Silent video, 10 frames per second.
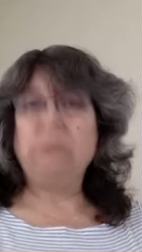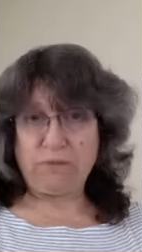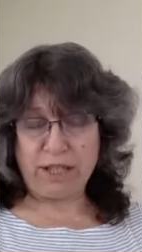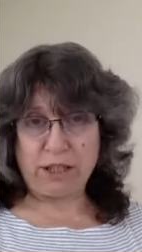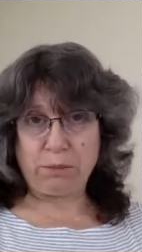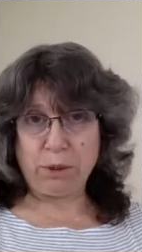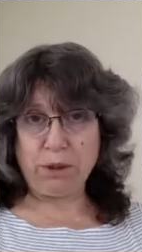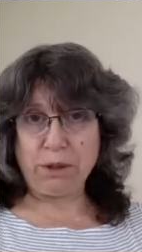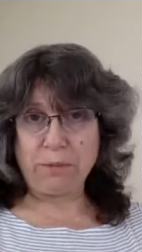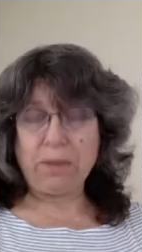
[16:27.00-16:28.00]

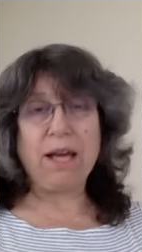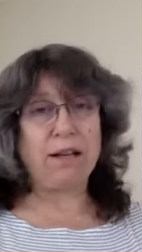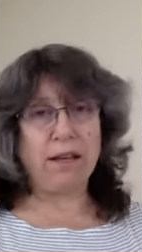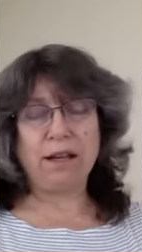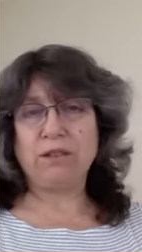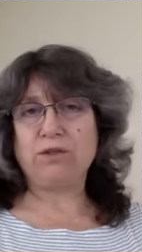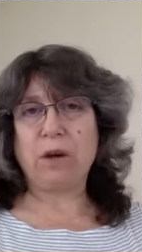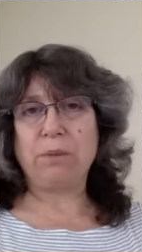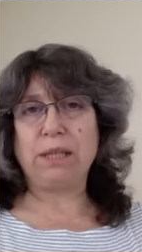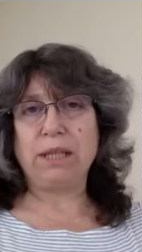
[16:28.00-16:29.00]
Facebook. And again, I'll
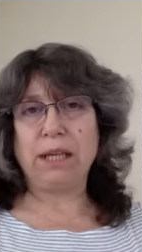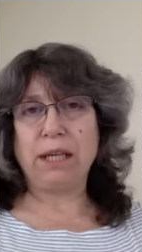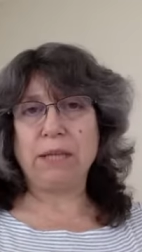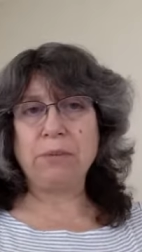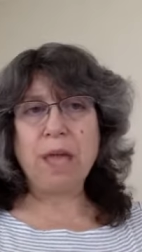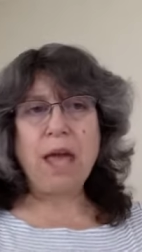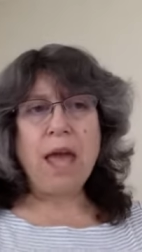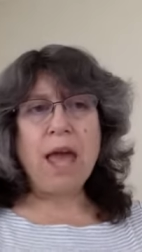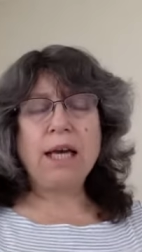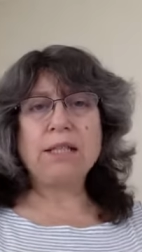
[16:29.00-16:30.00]
drop the link
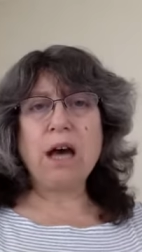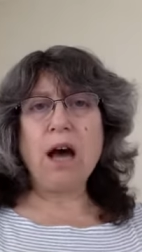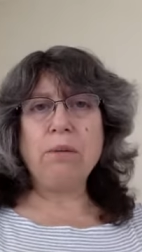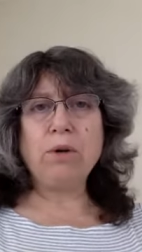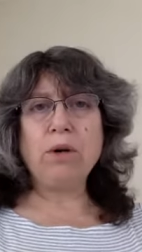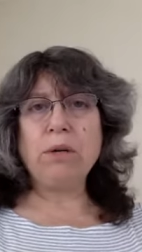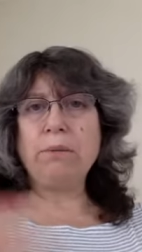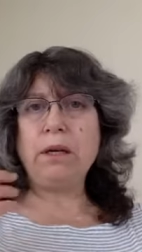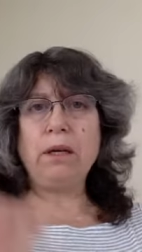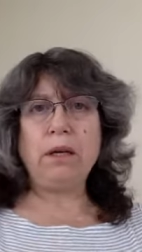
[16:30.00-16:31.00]
because I'm going to
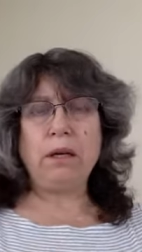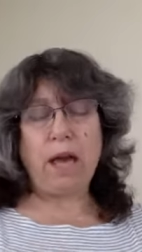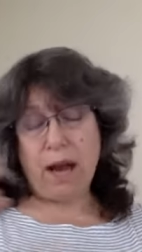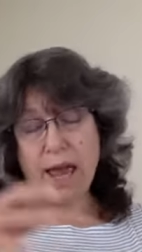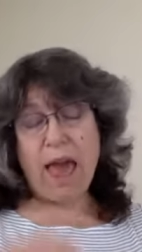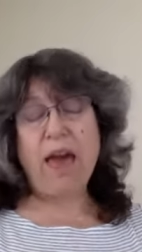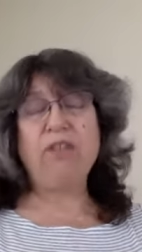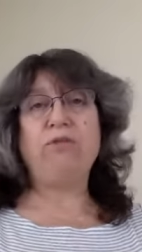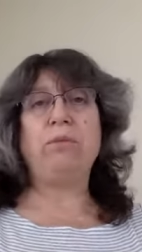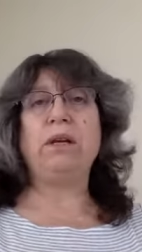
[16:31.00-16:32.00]
be, and I
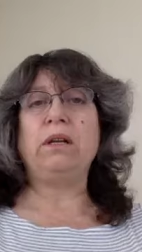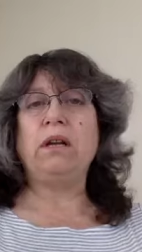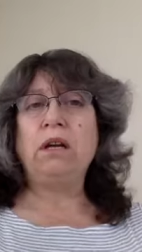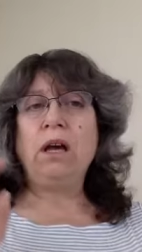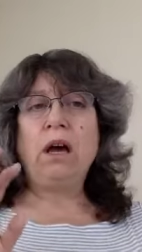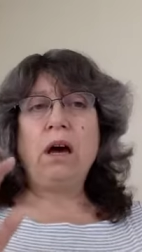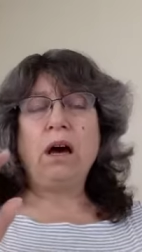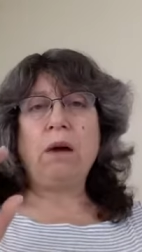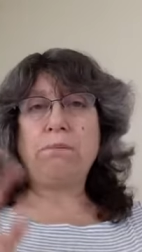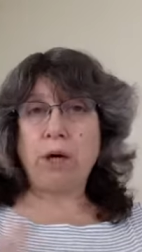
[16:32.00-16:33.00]
have been,
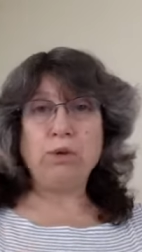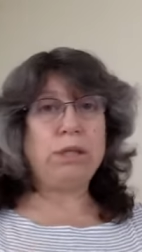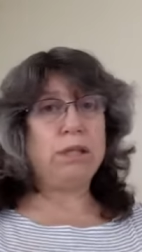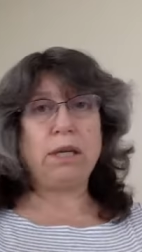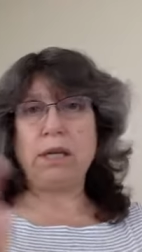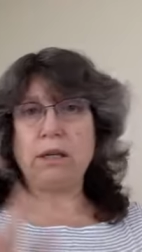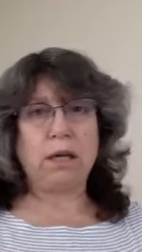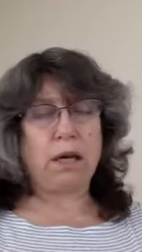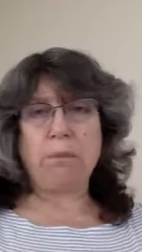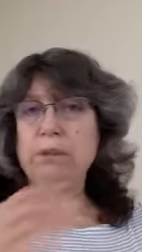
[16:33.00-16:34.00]
posting
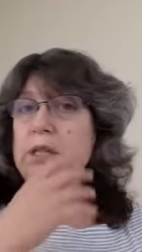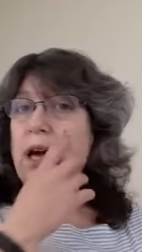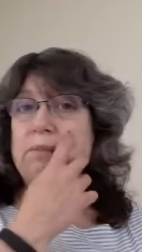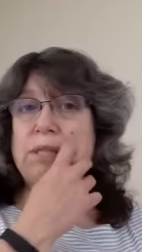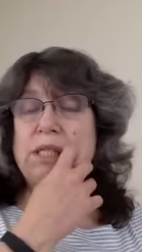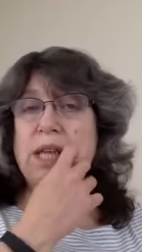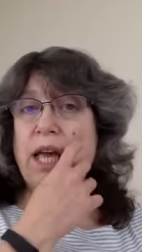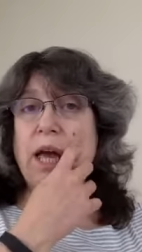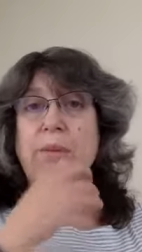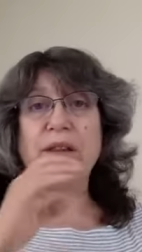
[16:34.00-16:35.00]
a couple times a
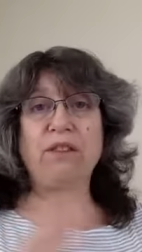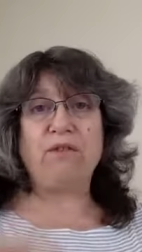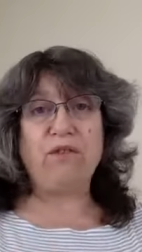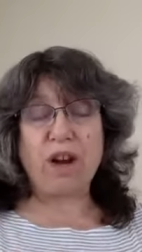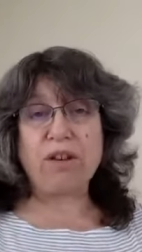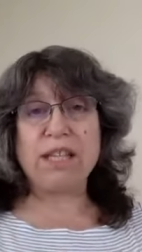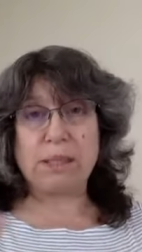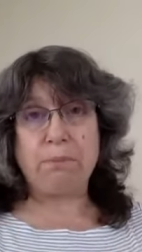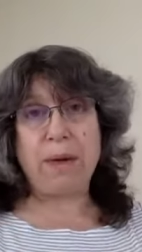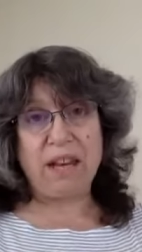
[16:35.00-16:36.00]
day about the
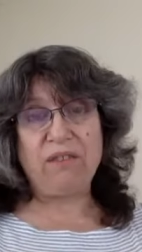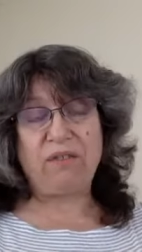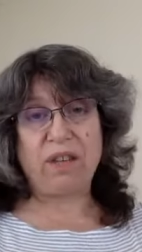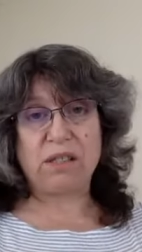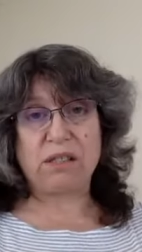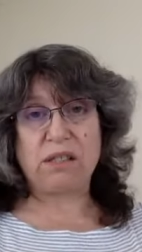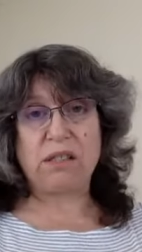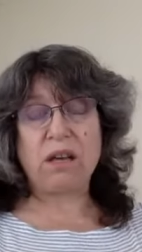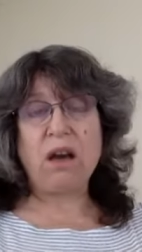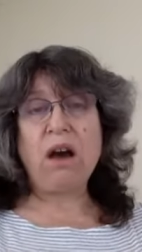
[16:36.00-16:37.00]
various
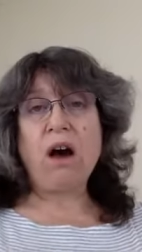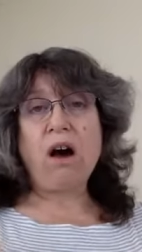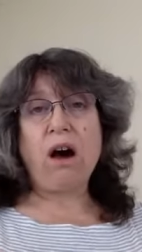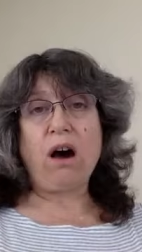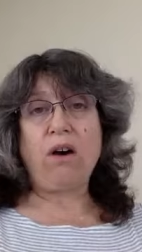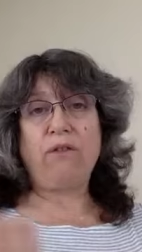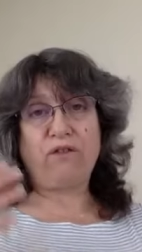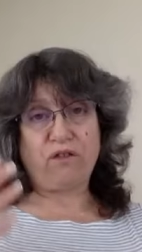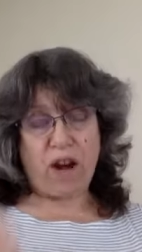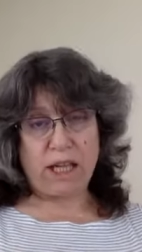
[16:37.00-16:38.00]
benefits of
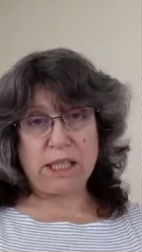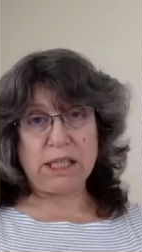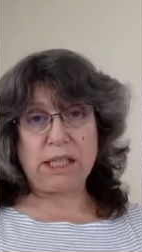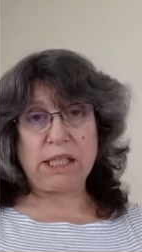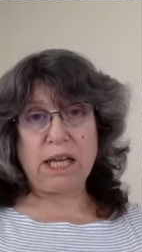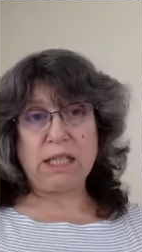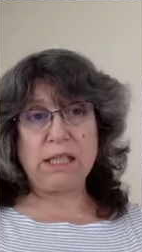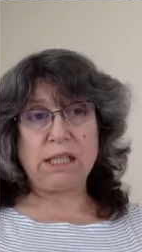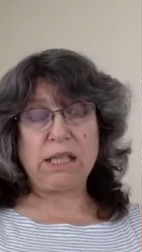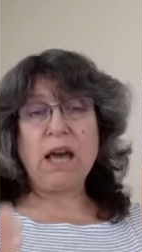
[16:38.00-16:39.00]

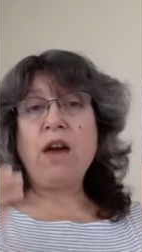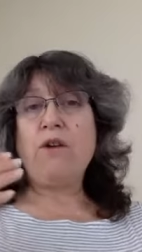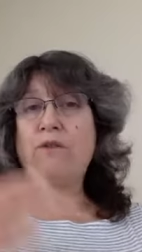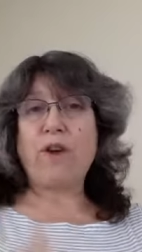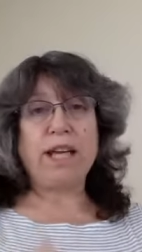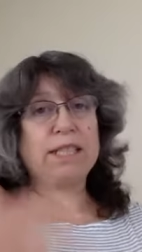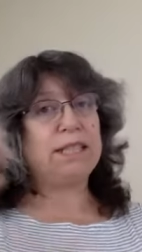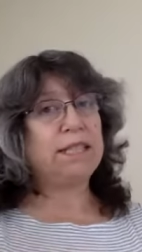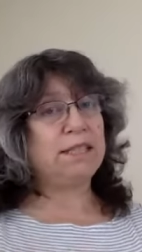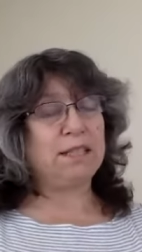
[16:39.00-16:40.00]
frankincense,
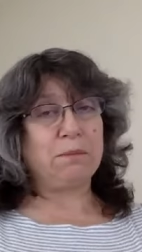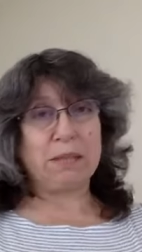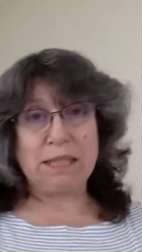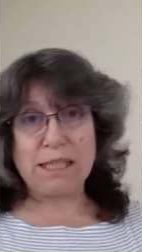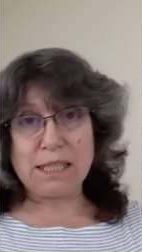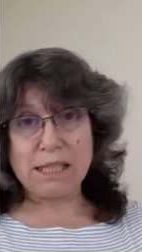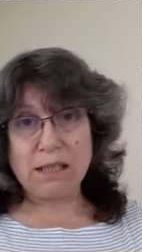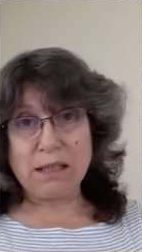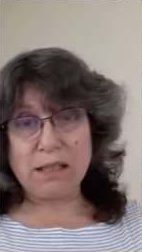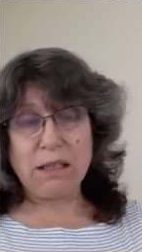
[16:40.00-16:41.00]
frankincense and
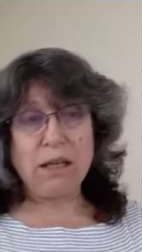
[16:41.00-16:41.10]
Melissa.